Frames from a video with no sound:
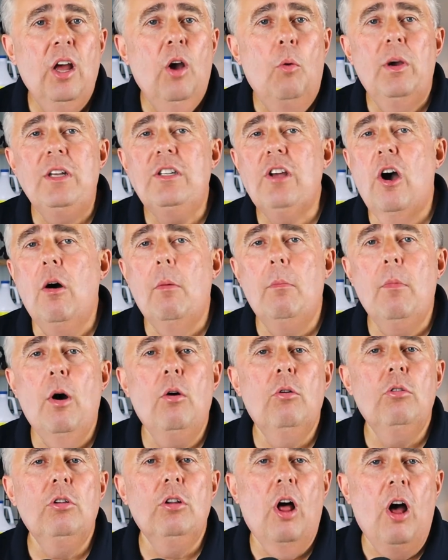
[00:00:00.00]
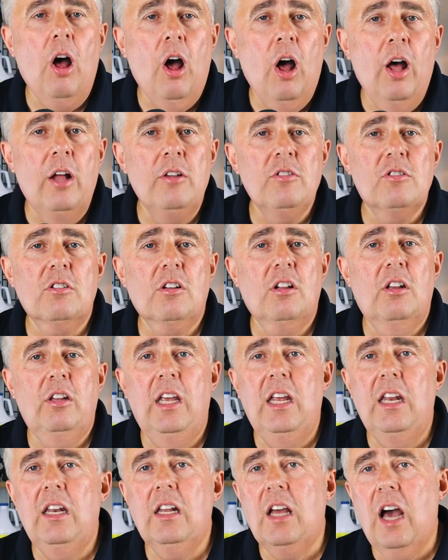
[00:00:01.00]
We don't mow lawns,
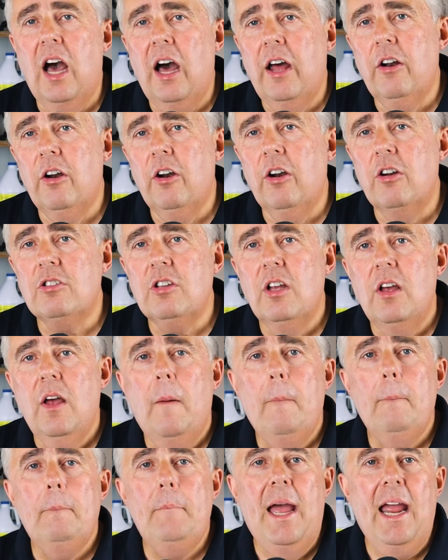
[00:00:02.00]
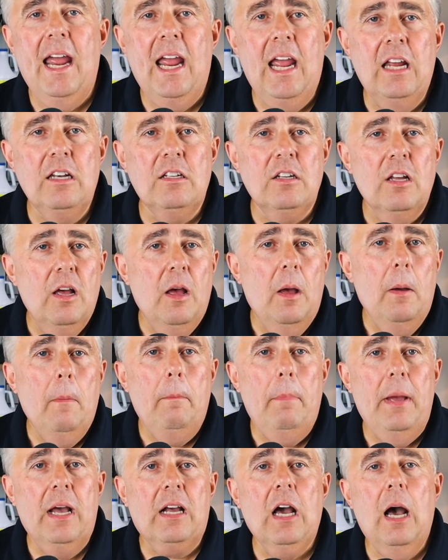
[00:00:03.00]
clean gutters, paint,
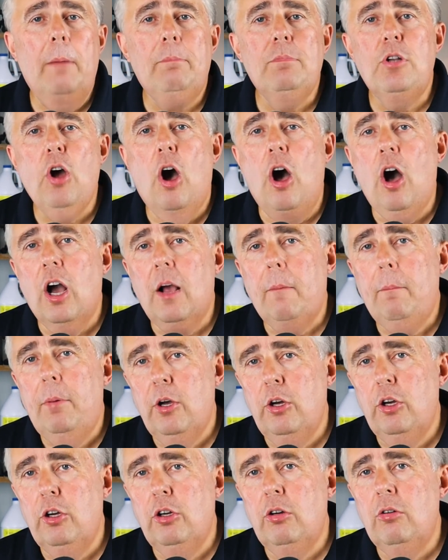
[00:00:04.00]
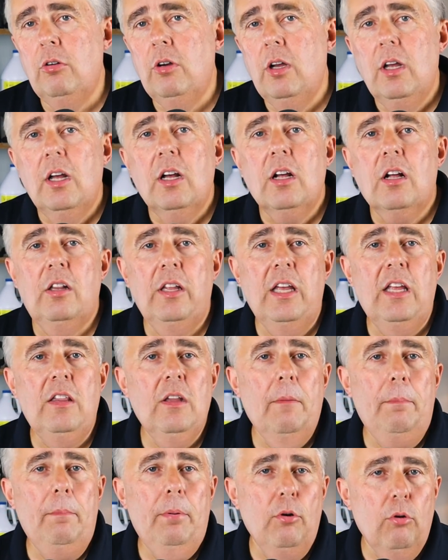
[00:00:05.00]
pick up dog poo, clean
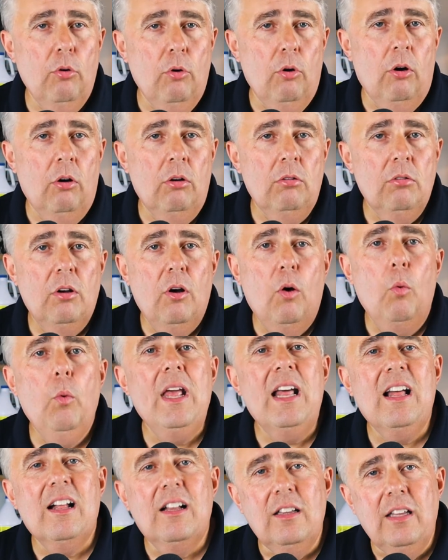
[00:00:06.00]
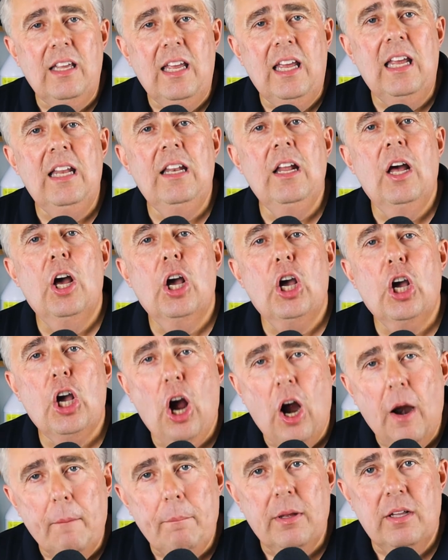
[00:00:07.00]
the pool. We clean
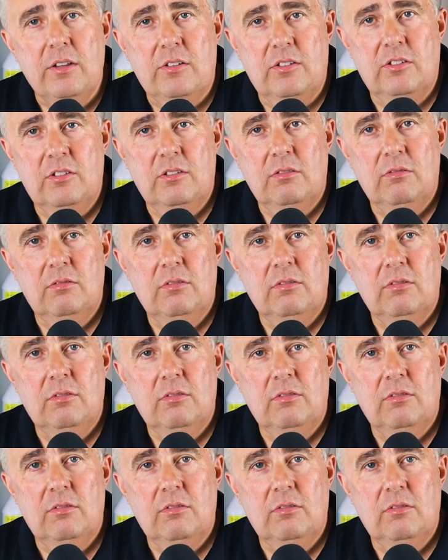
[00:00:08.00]
carpets.